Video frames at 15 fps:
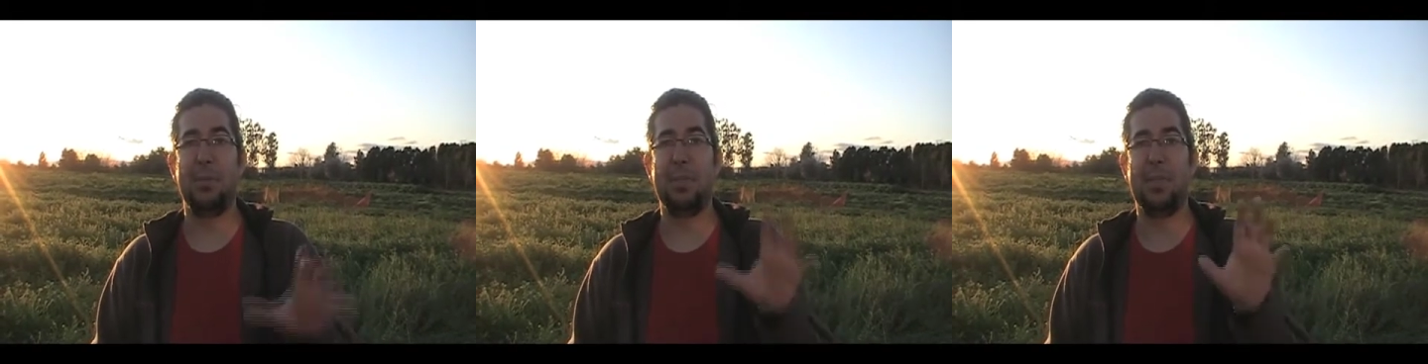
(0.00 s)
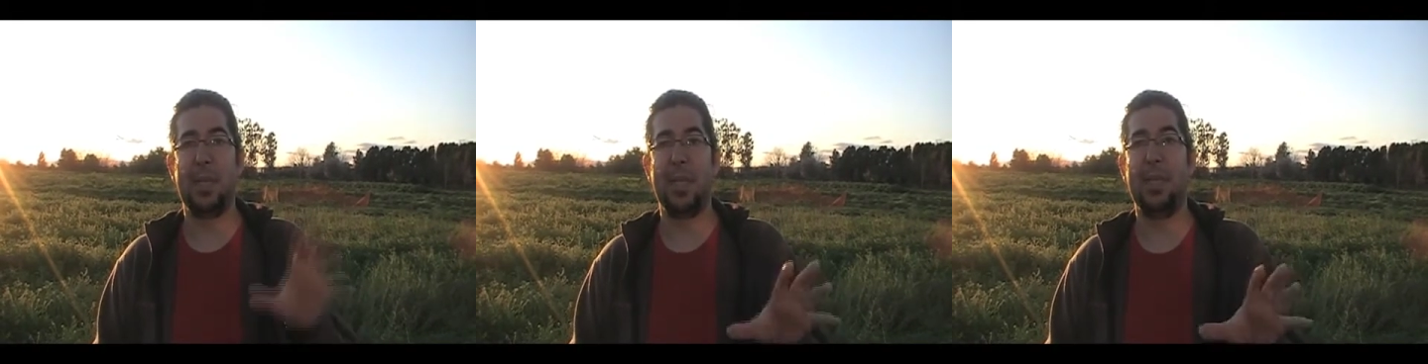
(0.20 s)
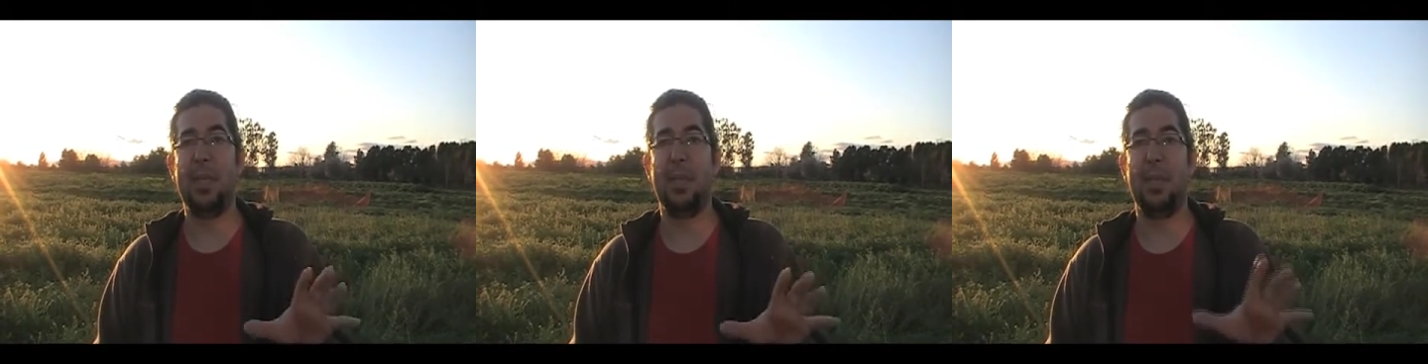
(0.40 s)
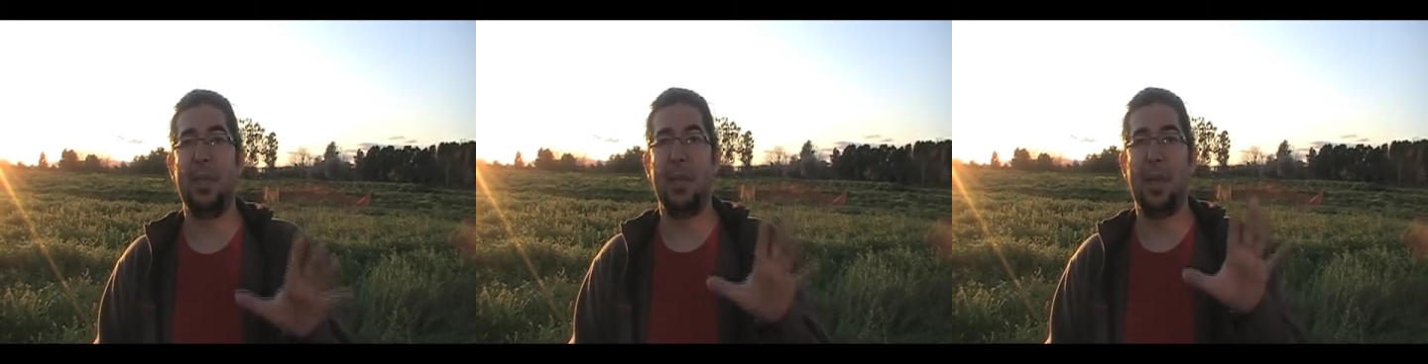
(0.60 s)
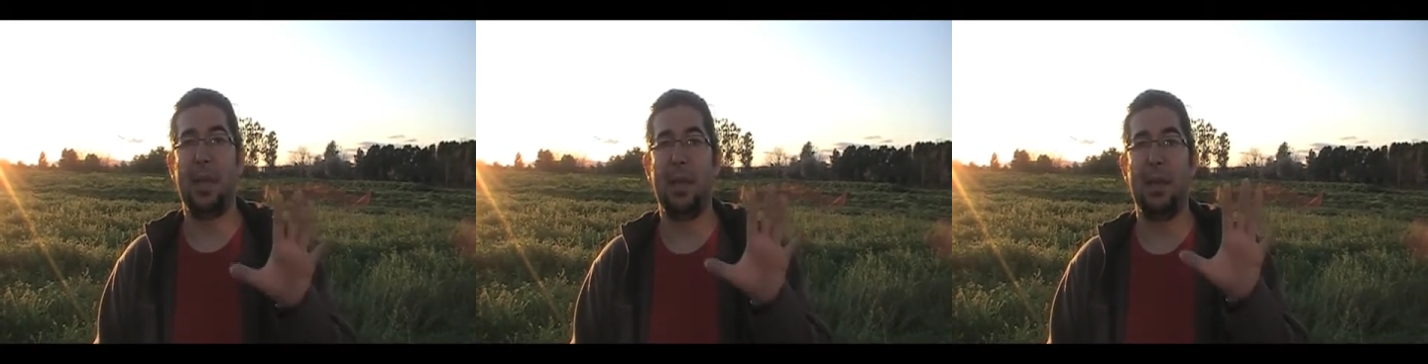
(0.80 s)
studying
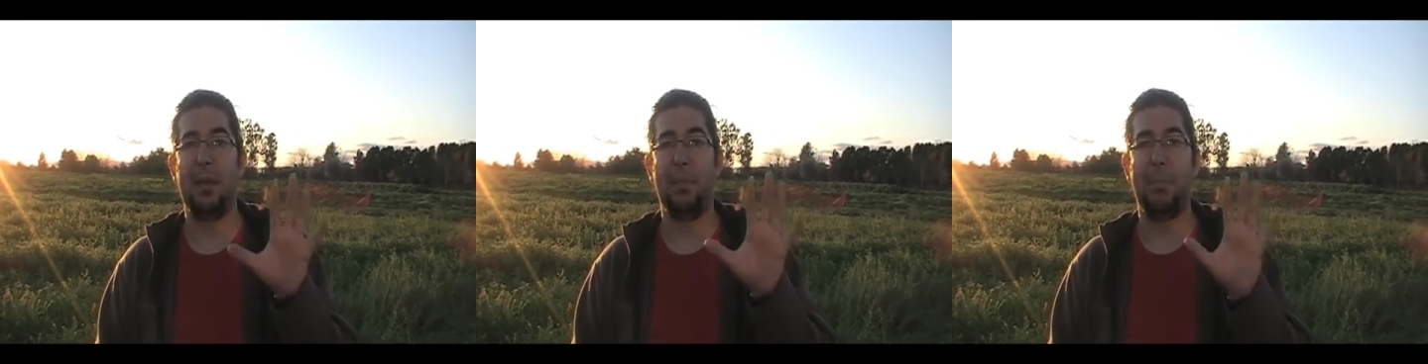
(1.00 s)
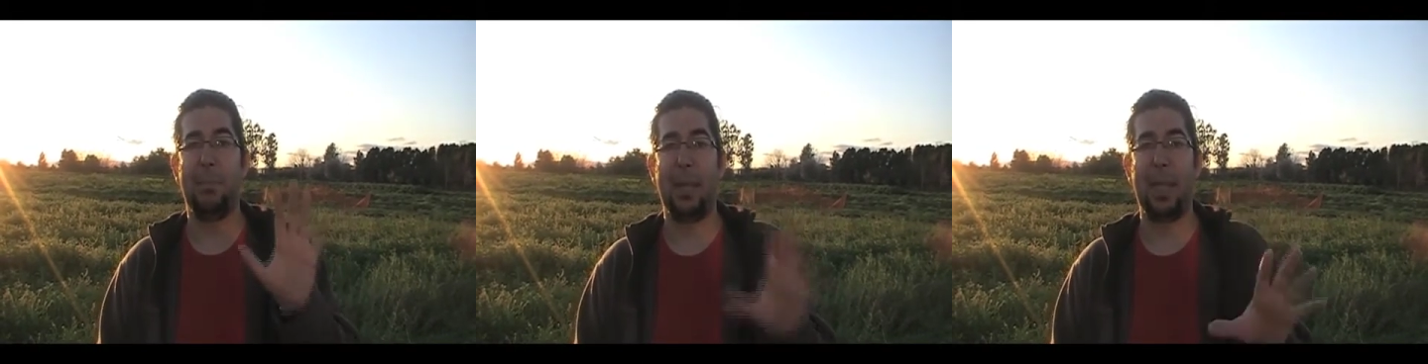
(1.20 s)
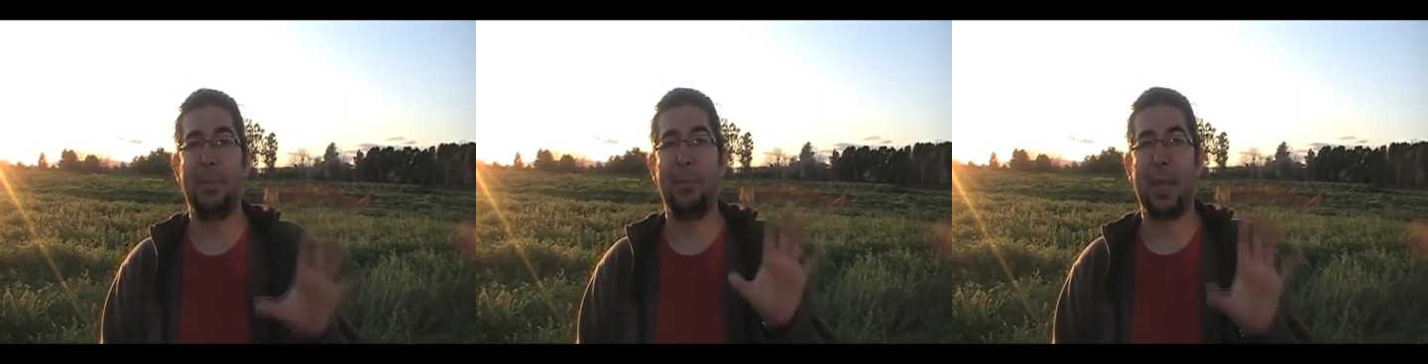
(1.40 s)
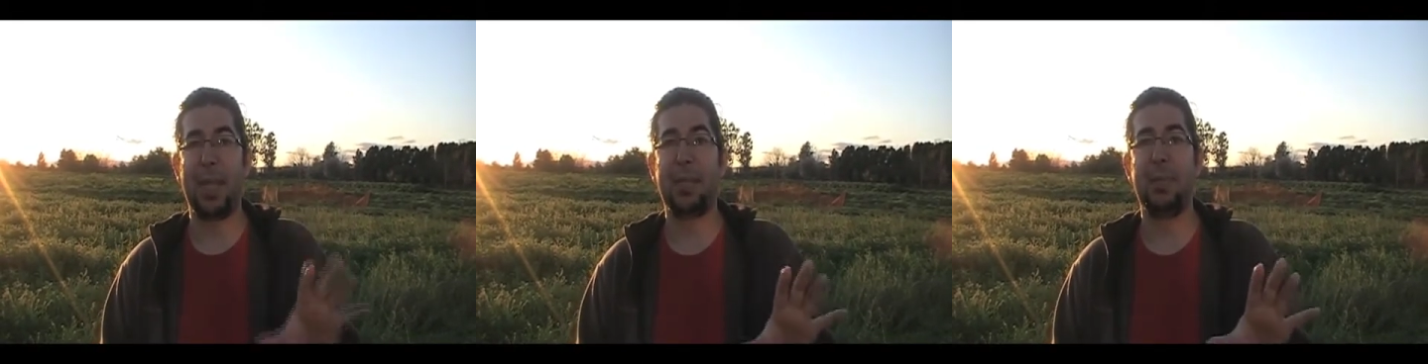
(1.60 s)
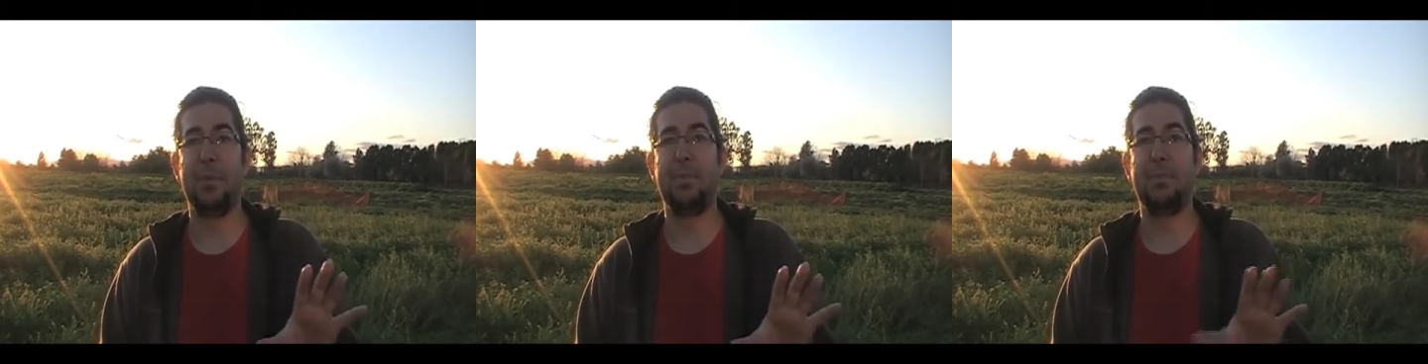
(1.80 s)
plant
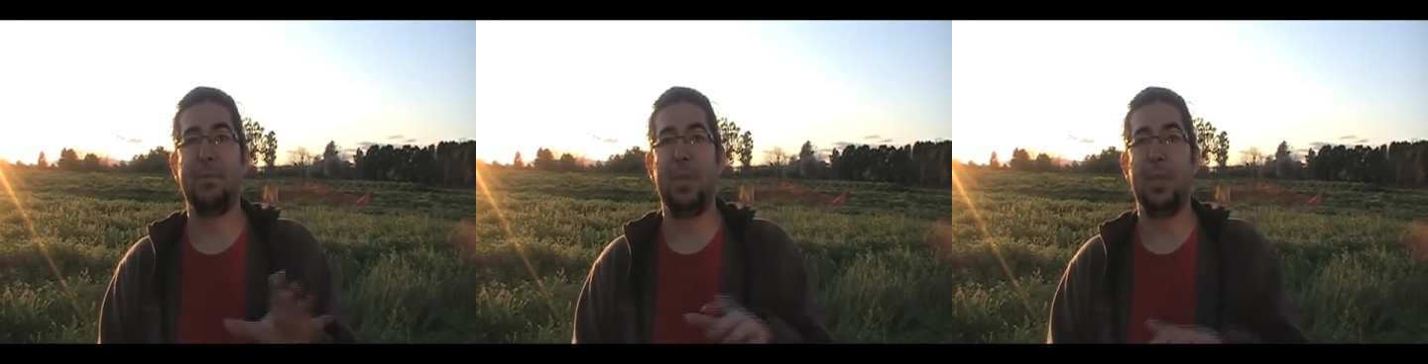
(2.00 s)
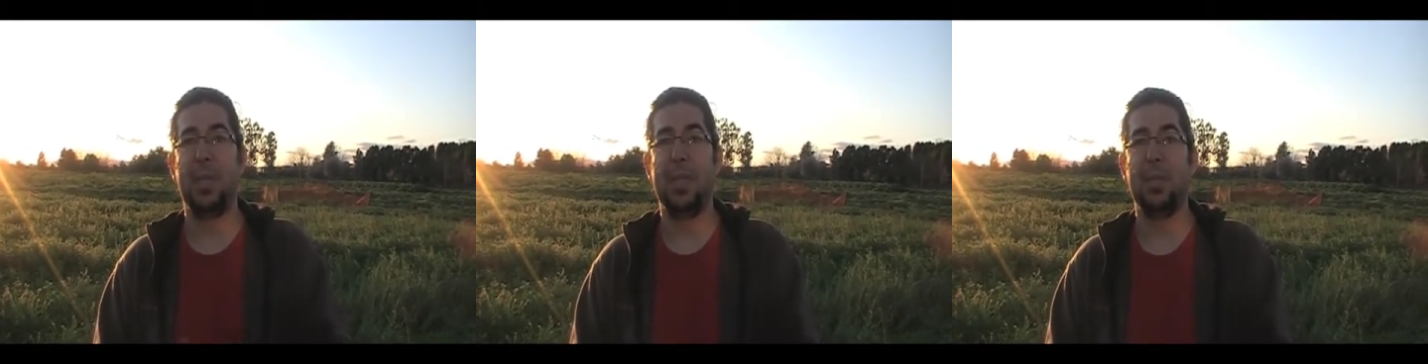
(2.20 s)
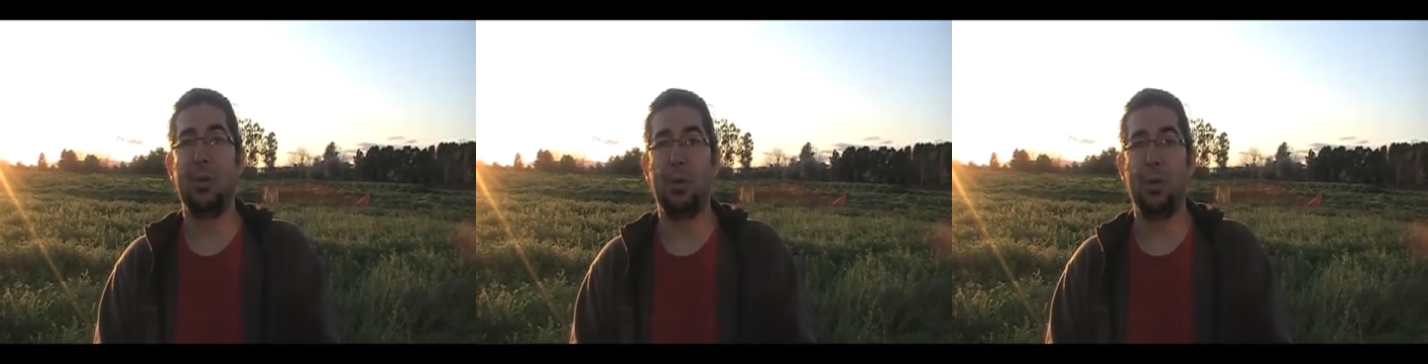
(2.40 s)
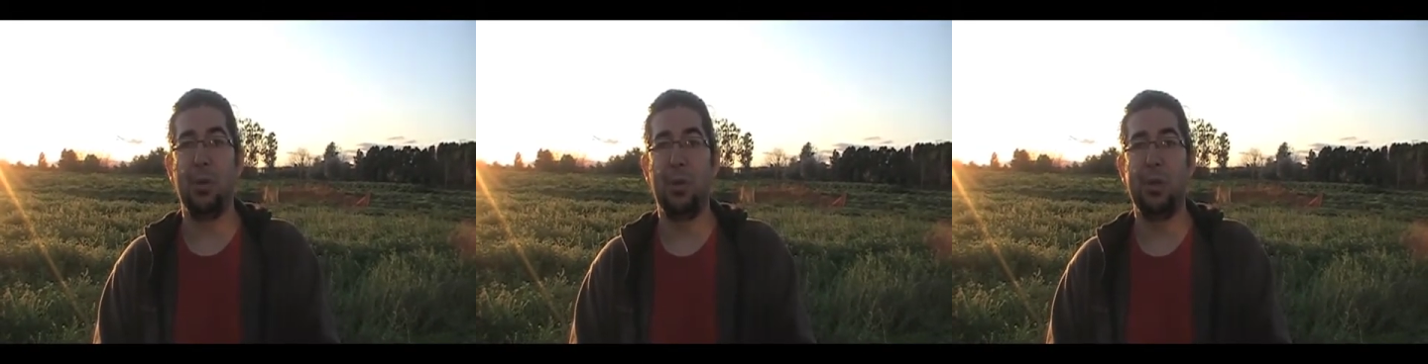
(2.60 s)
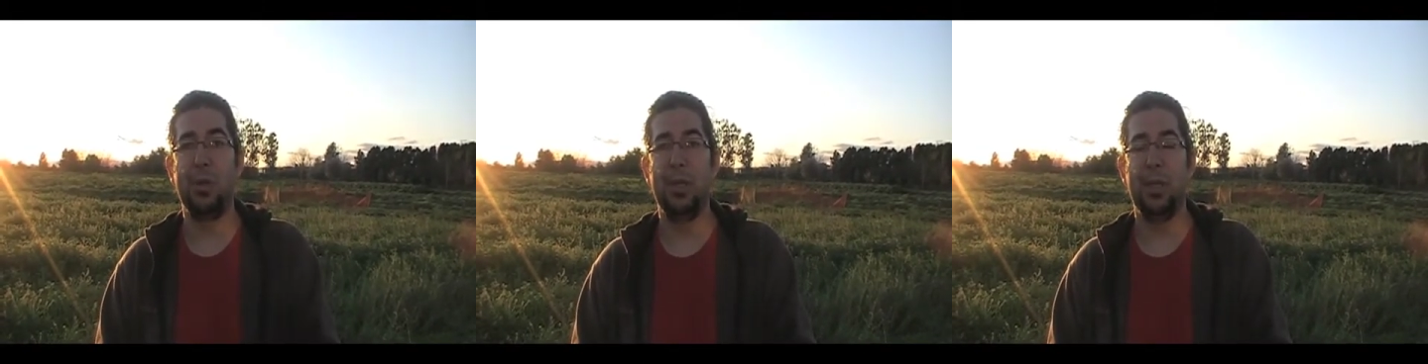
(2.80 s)
microbe in
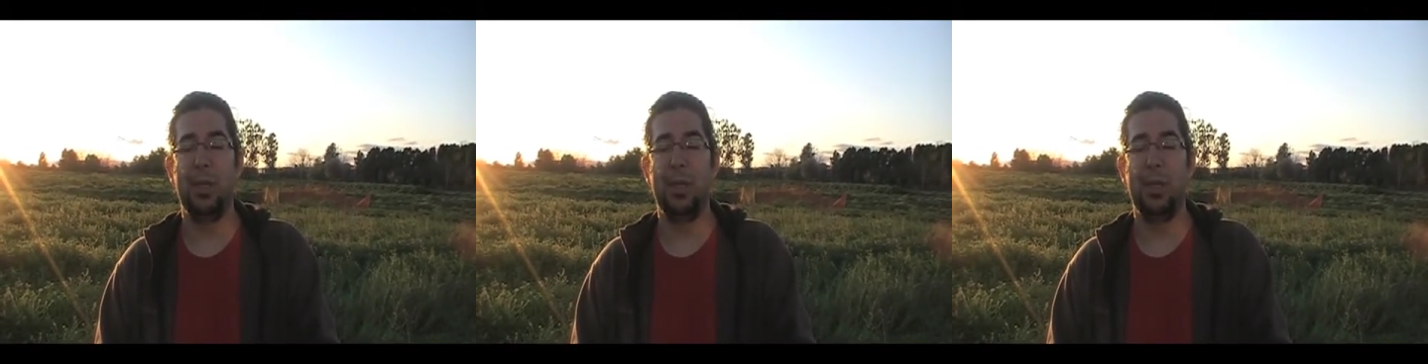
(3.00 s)
corn.